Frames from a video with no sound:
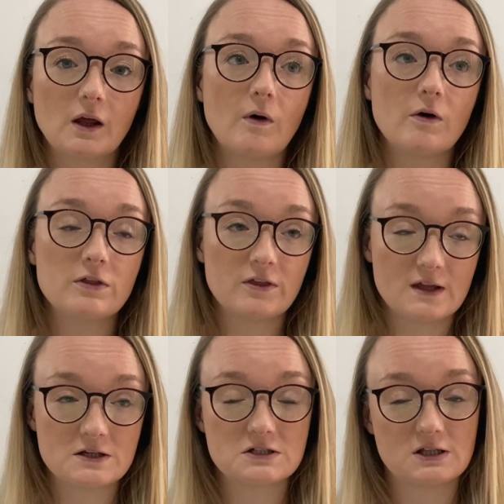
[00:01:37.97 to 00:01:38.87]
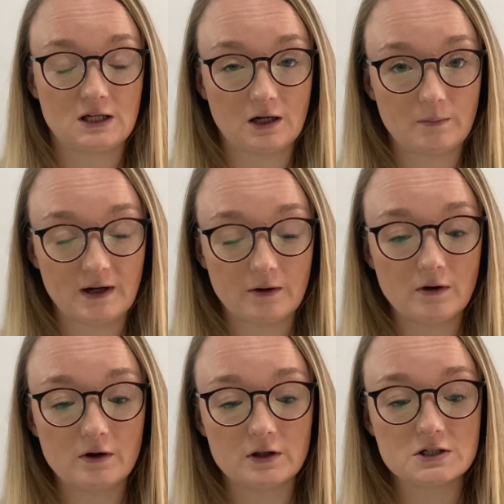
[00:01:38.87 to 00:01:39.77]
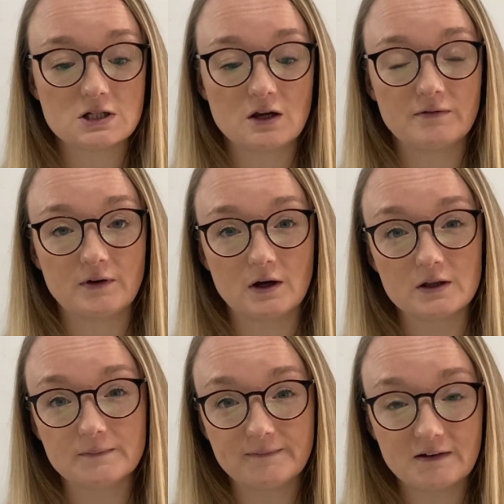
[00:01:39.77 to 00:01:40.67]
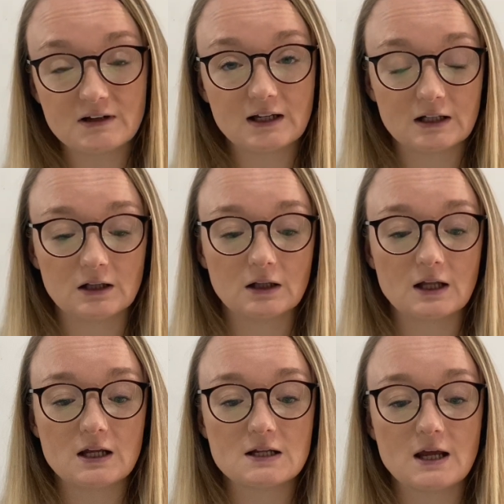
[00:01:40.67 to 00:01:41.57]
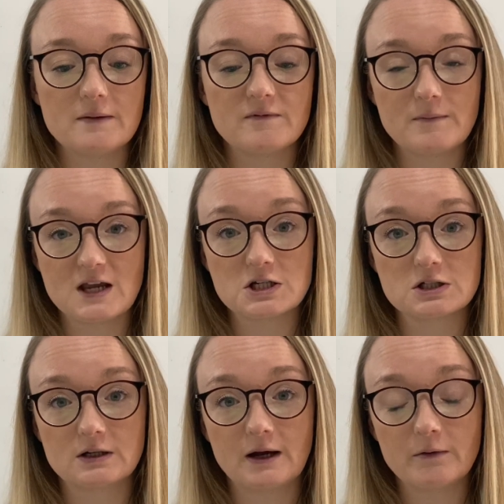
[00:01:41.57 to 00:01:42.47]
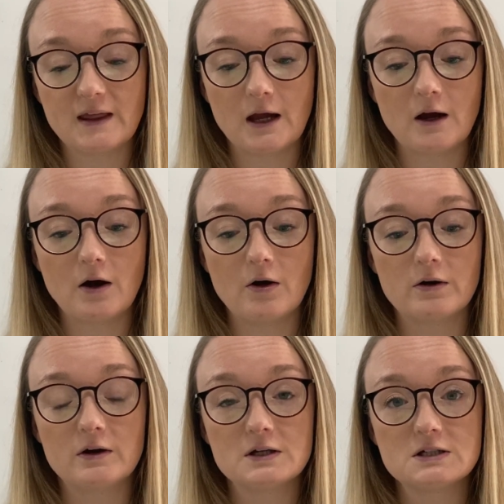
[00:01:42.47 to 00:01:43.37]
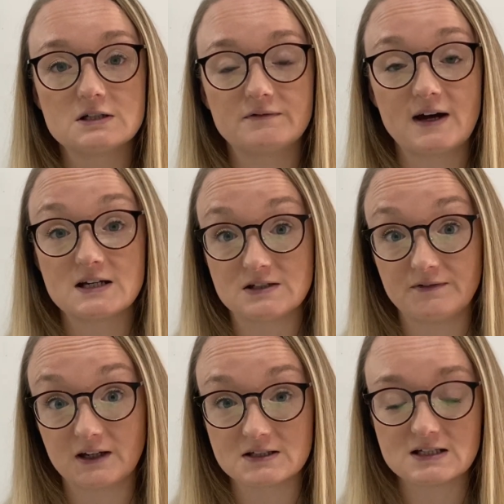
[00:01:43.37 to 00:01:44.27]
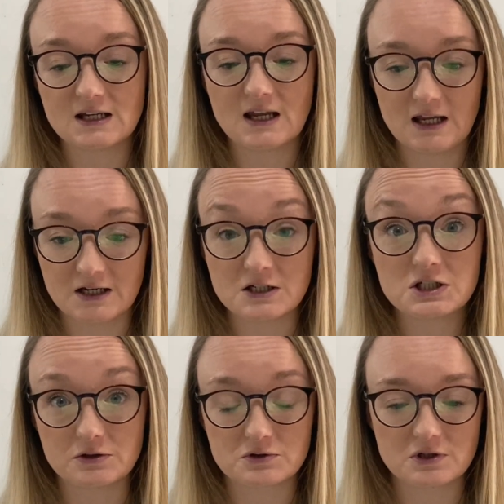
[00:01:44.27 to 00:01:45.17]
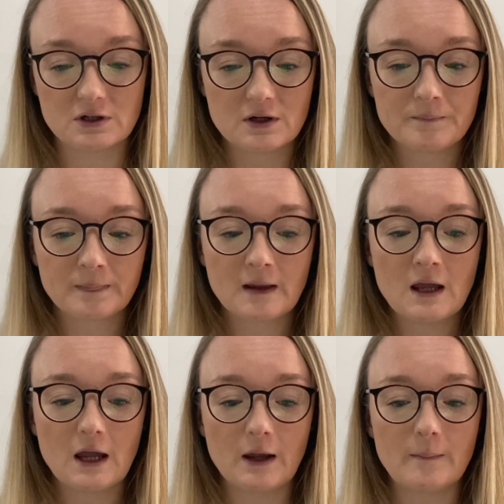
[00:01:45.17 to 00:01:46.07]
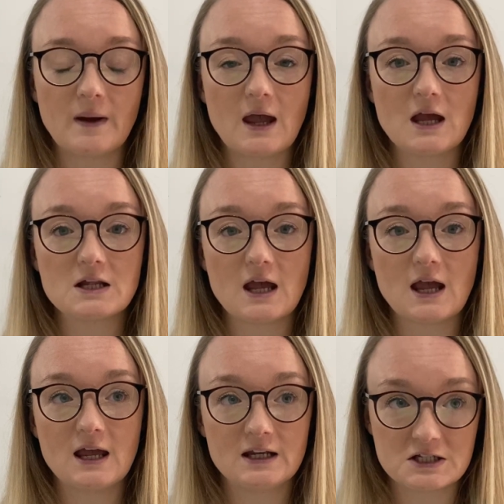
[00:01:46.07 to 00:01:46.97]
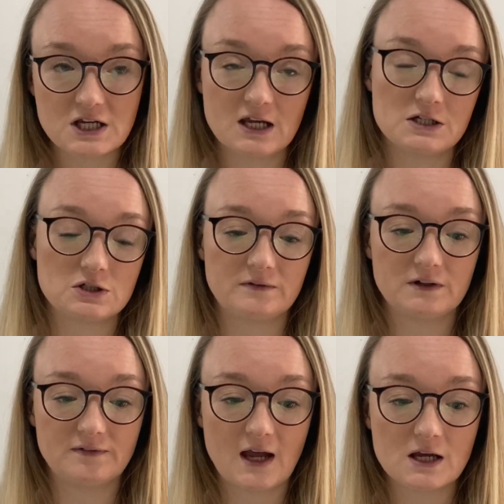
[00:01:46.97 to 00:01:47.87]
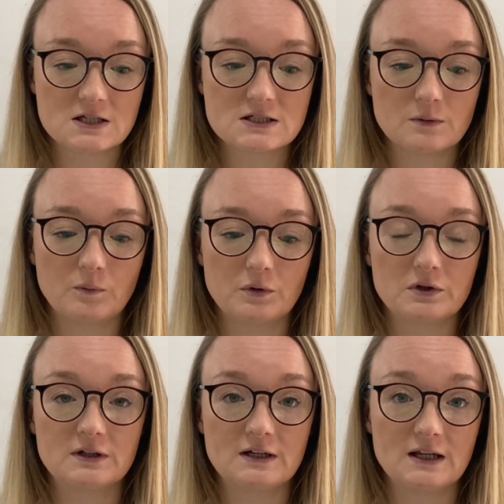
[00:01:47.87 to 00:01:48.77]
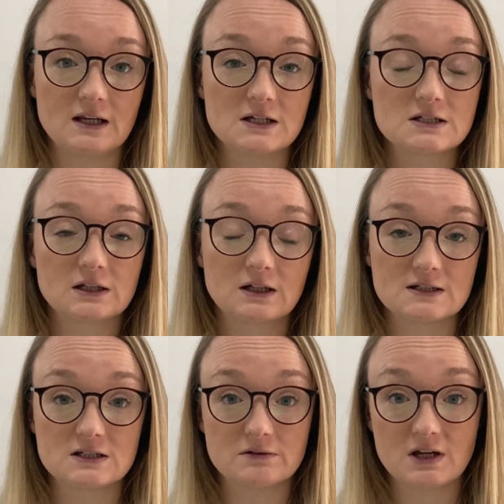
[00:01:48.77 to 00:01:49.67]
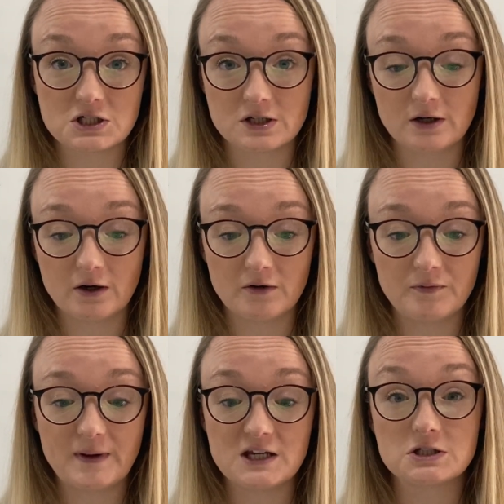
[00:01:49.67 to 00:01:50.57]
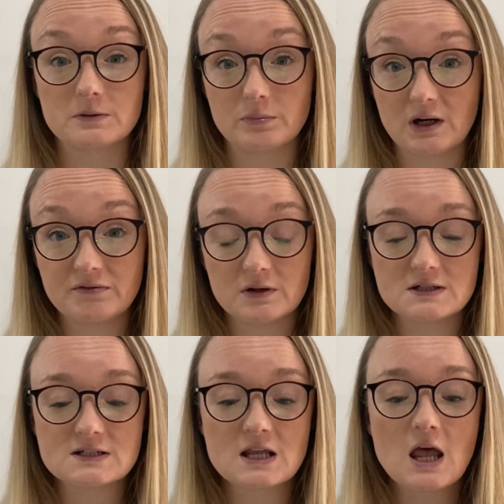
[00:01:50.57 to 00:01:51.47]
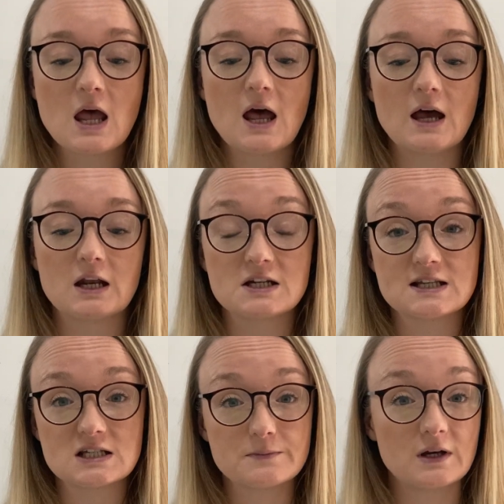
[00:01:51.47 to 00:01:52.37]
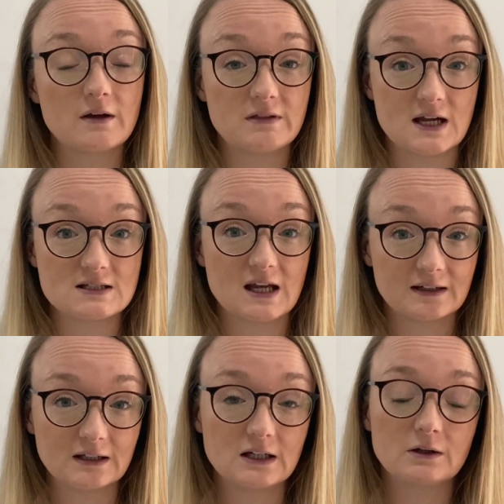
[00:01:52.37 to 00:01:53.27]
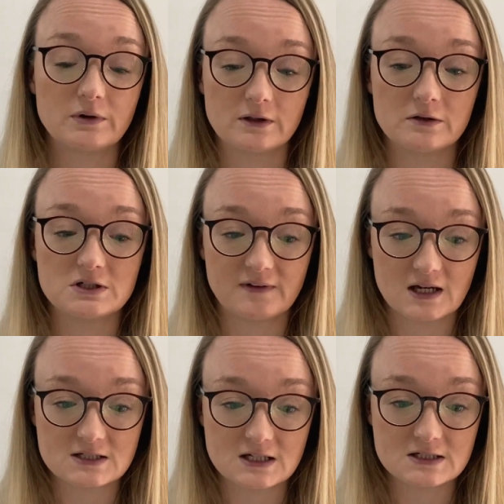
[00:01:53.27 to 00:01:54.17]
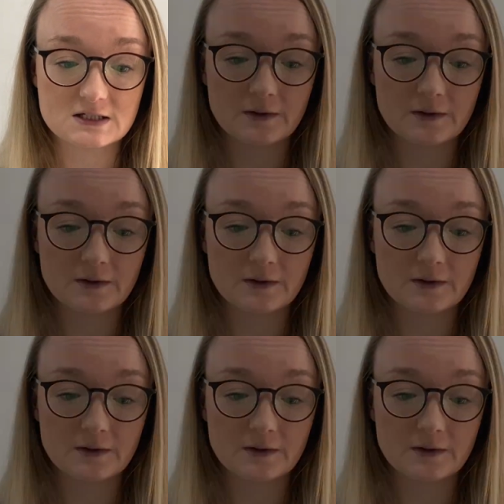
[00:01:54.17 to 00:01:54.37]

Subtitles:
Other things to think about are that so far there's very little information out there on device efficacy in children. Any change of device would need consideration of patient preference and an assessment of their technique with new devices.